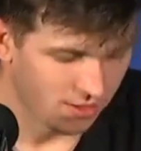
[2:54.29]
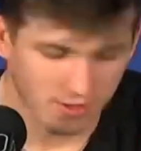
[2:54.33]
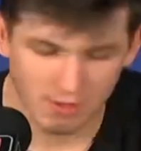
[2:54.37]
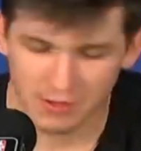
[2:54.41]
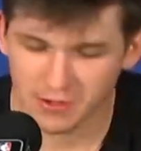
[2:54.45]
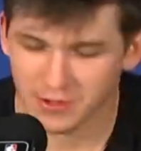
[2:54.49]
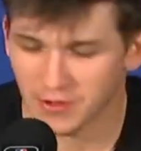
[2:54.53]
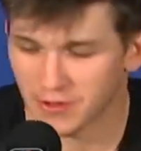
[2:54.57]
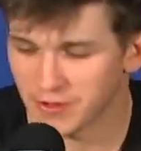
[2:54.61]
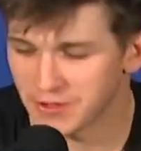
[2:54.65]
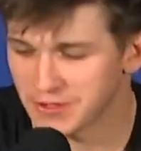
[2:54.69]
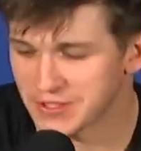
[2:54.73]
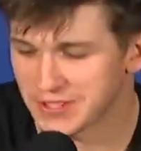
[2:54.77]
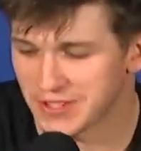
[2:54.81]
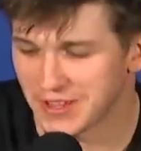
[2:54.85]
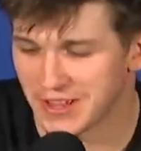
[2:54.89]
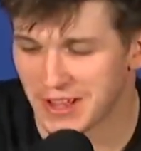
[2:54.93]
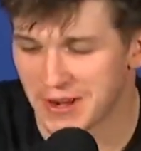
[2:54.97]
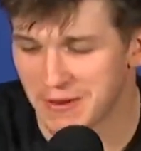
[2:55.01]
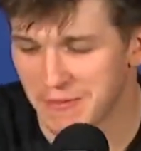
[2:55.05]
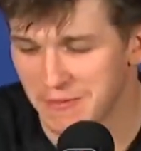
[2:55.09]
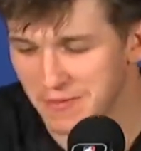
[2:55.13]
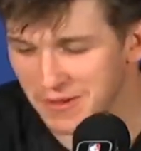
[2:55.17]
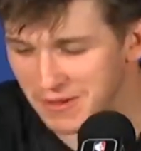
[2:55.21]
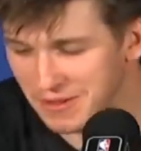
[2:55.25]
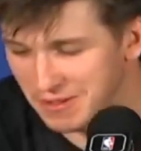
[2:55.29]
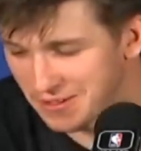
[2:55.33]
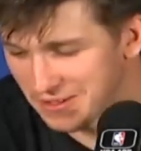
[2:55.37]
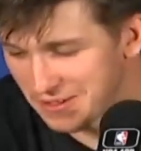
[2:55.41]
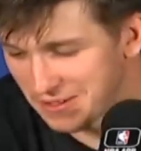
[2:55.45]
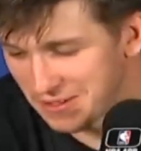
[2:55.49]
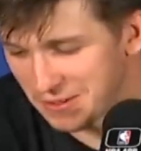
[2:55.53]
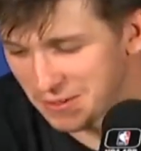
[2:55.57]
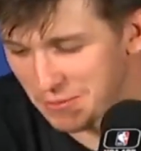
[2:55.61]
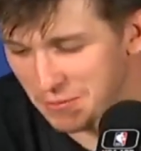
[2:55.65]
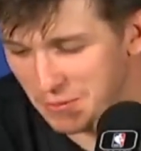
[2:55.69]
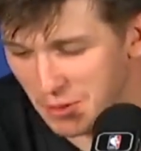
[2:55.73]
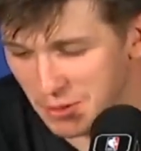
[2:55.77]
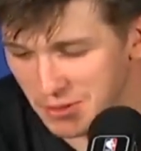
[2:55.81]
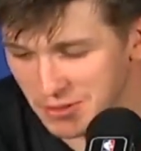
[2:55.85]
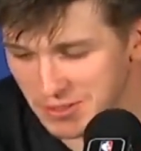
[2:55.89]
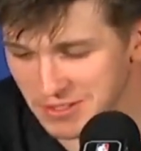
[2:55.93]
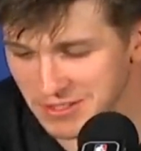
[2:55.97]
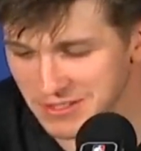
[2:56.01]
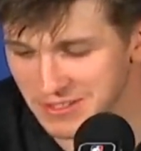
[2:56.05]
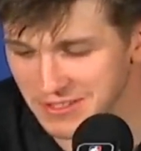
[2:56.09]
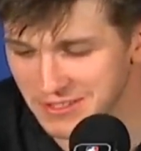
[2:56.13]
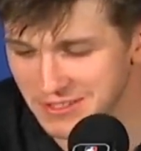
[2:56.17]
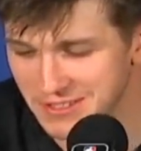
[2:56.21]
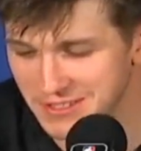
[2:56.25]
You know, it's a lot of uh,
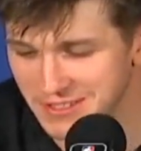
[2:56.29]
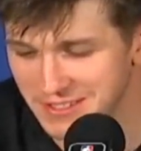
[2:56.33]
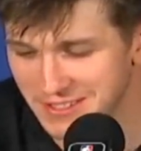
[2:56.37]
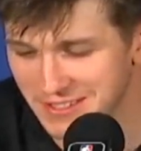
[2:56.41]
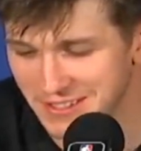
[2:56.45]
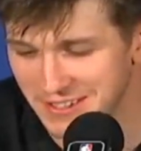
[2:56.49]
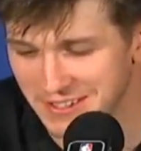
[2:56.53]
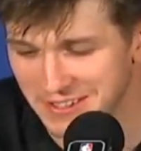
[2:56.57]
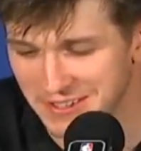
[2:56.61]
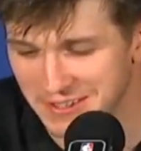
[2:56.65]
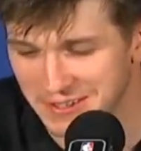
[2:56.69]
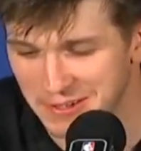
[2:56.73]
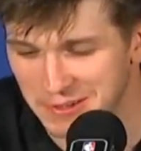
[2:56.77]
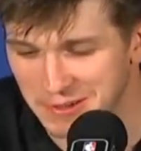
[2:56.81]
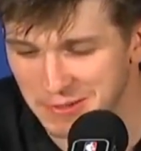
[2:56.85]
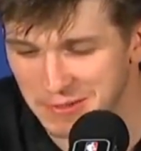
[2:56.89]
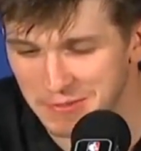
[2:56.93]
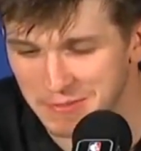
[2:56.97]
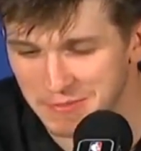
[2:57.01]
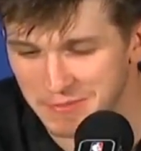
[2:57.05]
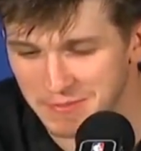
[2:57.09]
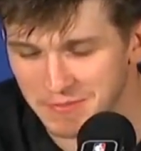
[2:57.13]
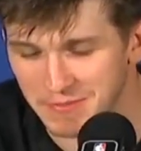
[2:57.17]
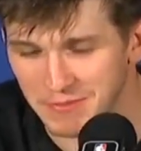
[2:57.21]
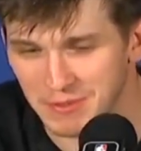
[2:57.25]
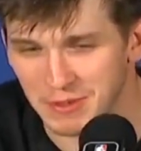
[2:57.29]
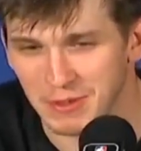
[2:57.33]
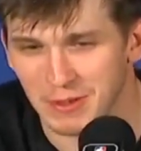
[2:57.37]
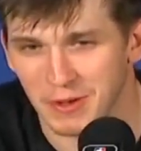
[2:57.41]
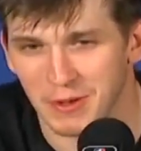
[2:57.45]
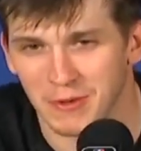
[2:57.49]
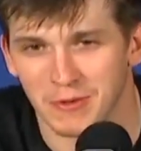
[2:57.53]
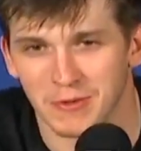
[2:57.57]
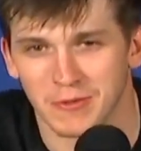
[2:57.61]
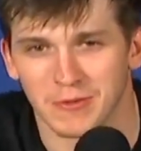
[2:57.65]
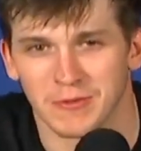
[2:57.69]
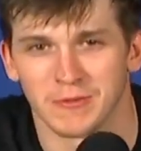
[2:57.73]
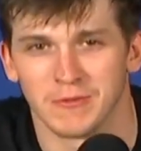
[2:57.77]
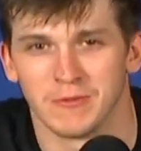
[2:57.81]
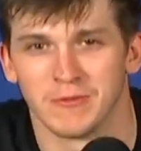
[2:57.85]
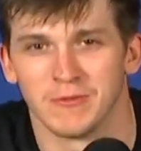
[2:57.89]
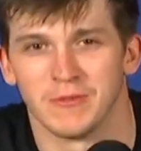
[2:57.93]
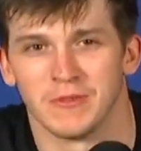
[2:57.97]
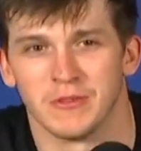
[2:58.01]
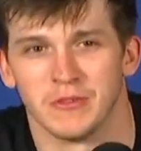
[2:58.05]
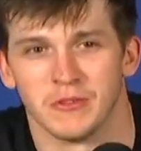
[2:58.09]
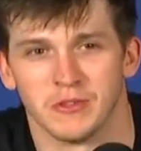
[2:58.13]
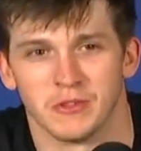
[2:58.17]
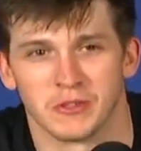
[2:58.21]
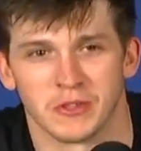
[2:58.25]
emotions. Um, you know, you,
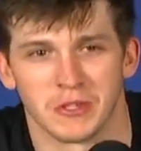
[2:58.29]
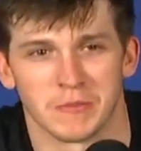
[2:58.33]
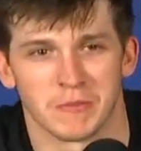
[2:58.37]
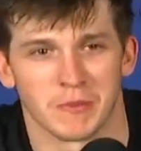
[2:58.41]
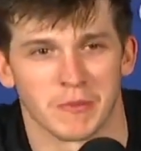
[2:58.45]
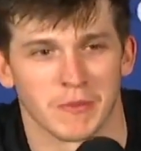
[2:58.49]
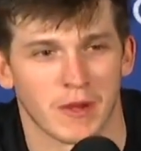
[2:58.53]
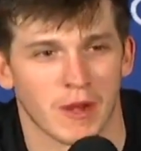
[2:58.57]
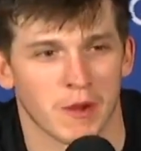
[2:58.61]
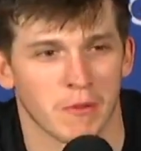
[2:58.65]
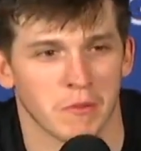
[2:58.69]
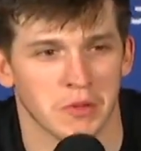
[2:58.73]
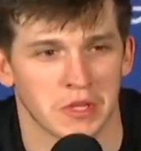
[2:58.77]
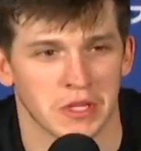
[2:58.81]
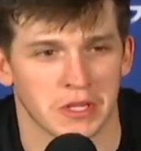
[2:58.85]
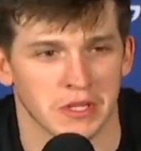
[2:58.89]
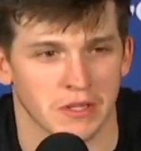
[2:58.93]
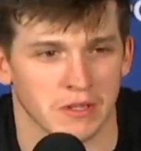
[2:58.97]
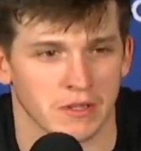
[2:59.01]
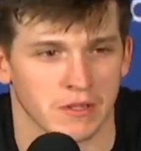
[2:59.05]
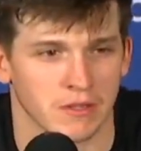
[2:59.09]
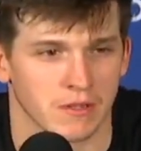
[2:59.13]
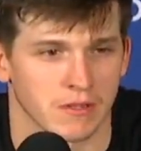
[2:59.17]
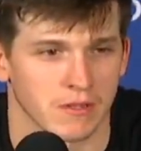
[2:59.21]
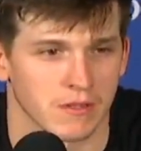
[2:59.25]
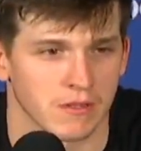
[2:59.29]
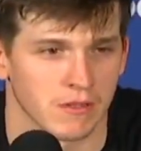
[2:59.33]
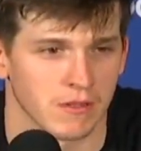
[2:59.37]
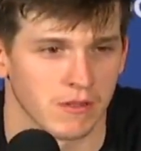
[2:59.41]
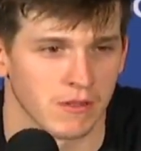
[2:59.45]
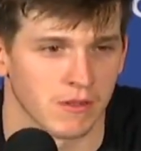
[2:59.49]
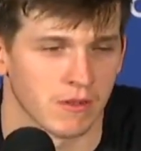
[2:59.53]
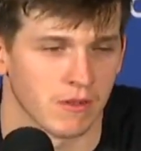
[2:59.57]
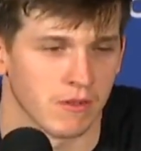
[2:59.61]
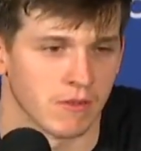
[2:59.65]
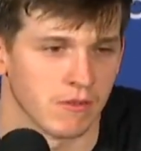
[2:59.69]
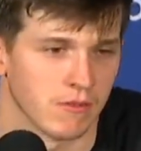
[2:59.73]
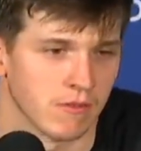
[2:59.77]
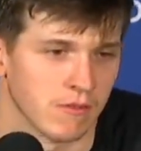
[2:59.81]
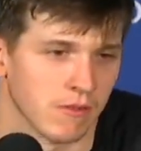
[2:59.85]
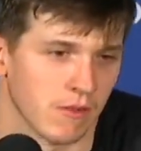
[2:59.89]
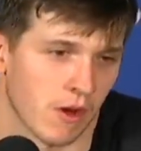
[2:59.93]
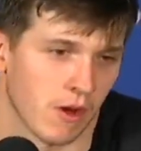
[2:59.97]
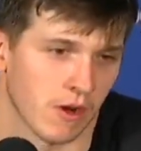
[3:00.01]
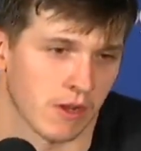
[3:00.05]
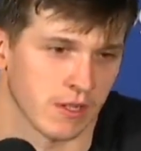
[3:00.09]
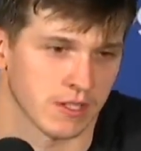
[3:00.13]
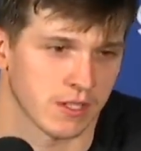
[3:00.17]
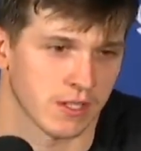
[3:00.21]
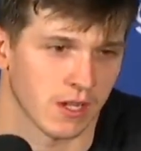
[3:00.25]
you dream about being, you know,
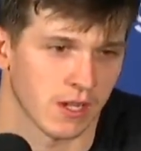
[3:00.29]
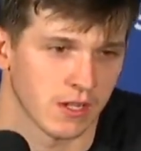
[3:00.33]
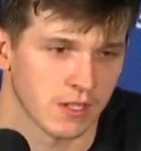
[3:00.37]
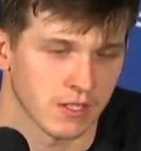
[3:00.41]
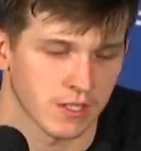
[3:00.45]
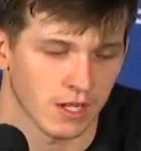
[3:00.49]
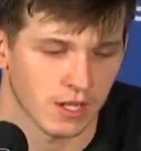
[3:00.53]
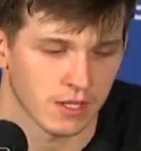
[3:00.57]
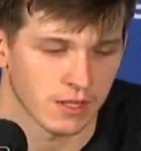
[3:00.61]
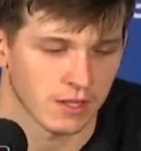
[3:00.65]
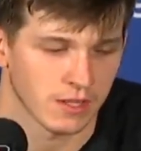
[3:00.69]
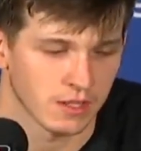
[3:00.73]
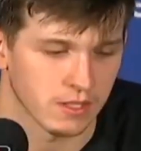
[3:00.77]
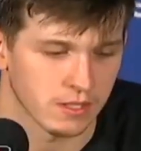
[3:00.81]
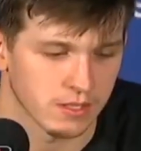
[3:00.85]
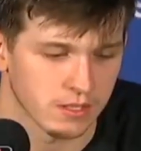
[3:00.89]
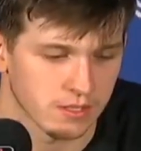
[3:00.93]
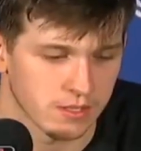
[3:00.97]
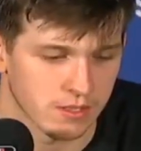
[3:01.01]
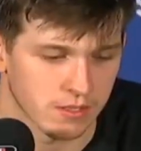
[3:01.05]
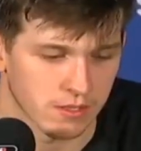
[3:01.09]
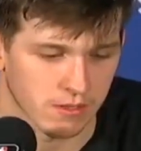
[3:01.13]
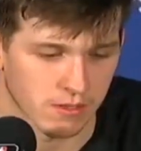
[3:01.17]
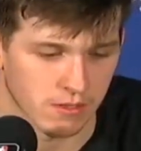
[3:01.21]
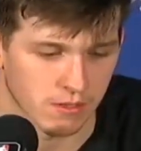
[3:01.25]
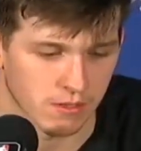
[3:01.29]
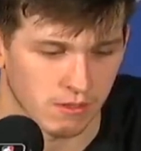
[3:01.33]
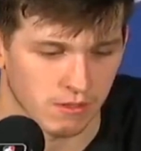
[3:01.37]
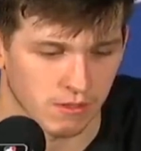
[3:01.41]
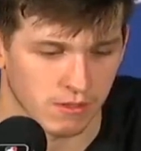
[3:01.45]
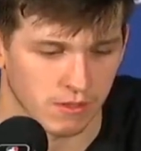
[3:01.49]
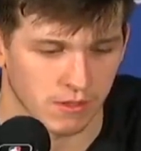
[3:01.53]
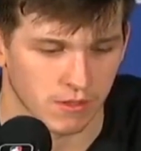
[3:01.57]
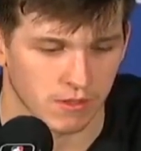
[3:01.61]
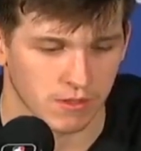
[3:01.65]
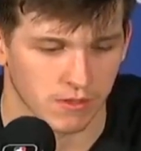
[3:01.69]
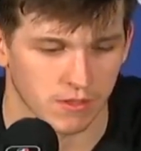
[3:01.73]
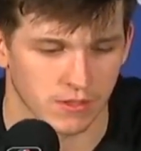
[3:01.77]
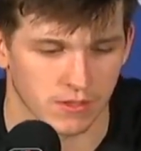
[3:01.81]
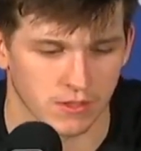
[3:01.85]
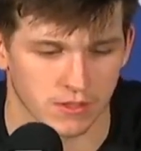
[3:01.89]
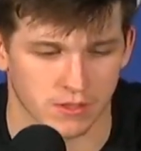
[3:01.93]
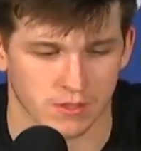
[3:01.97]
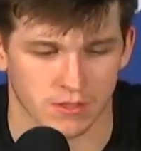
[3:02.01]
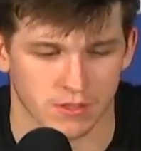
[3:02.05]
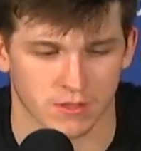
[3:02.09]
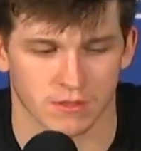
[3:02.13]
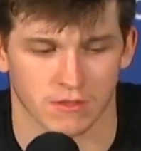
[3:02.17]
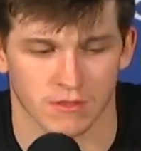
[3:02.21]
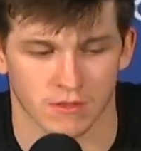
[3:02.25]
on a stage like this. know,
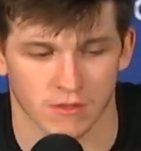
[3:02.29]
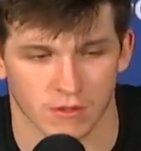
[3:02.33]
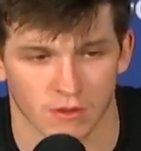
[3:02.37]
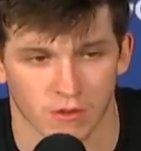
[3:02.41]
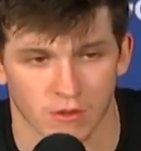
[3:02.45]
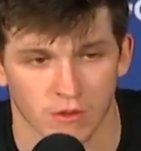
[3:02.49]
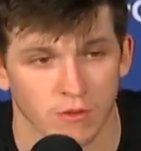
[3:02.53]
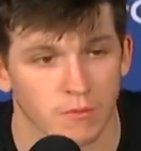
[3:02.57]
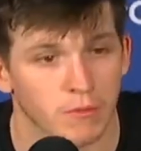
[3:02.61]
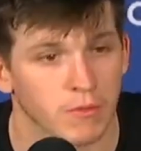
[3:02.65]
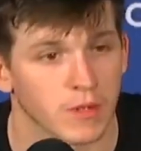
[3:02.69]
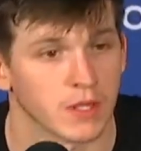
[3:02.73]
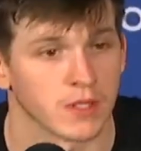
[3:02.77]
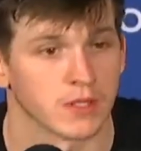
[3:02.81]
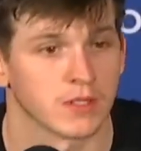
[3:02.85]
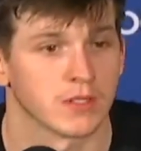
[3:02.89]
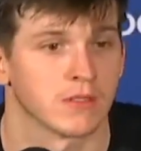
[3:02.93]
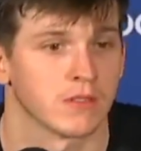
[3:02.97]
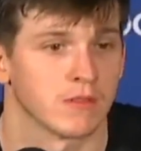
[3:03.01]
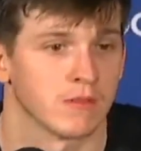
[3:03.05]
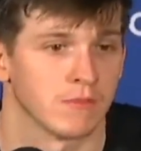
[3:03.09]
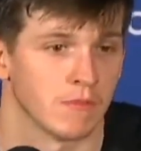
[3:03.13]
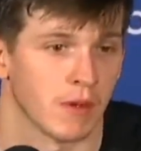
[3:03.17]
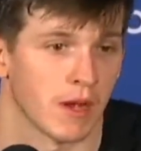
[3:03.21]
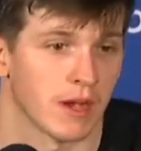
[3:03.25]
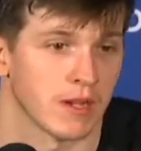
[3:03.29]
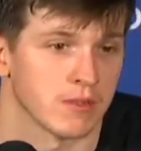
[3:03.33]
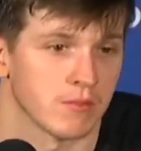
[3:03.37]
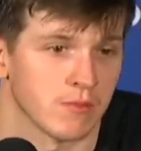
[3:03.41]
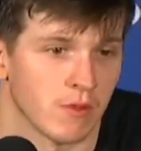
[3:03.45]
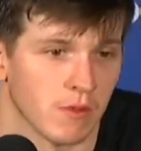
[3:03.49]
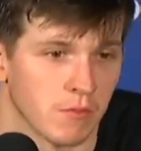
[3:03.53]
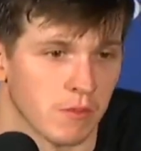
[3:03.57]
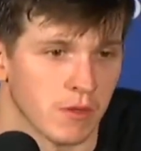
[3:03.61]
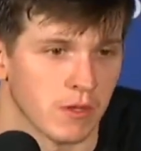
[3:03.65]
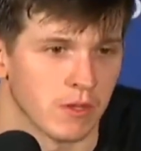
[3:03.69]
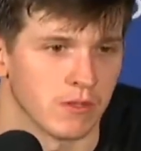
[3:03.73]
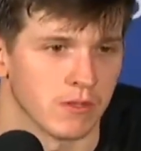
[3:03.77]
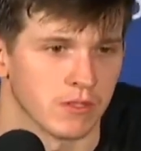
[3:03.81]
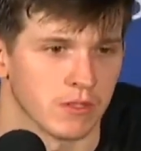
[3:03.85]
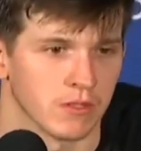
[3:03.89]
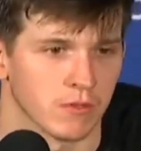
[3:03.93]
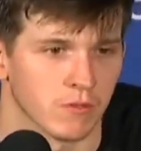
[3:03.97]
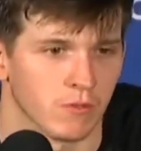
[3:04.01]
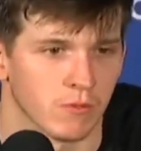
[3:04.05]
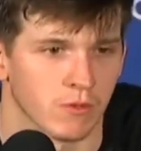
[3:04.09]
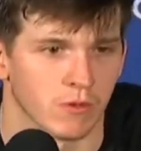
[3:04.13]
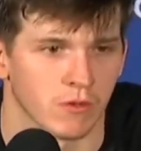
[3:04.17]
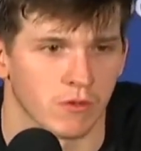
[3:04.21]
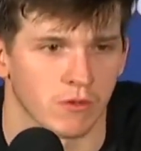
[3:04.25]
this, you know, the best basketball players in the
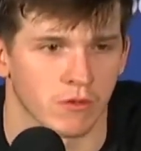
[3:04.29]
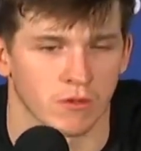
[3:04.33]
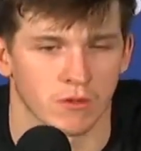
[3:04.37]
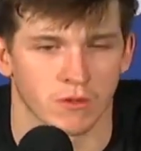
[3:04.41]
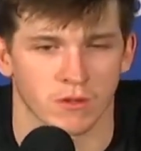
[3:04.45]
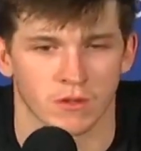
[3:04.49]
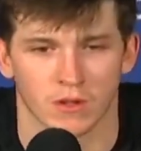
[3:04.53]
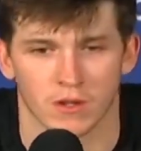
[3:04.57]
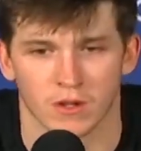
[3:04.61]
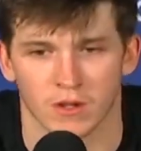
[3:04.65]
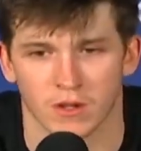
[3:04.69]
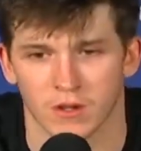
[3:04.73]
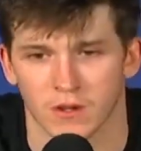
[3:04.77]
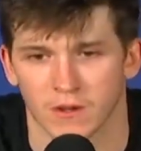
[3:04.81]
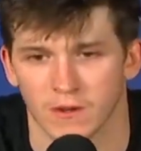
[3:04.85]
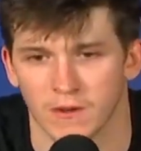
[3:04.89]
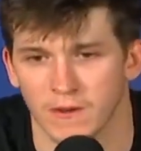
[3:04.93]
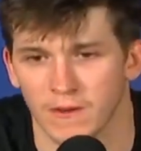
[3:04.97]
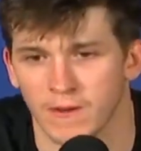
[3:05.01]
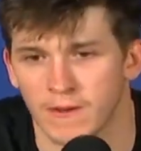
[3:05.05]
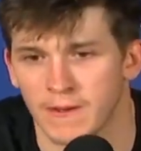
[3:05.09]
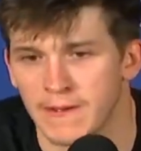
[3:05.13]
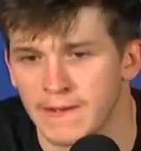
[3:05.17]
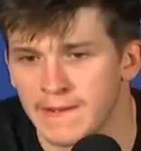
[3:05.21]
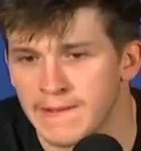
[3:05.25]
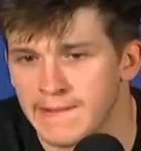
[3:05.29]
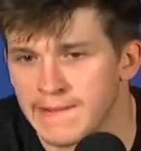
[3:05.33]
world. Uh,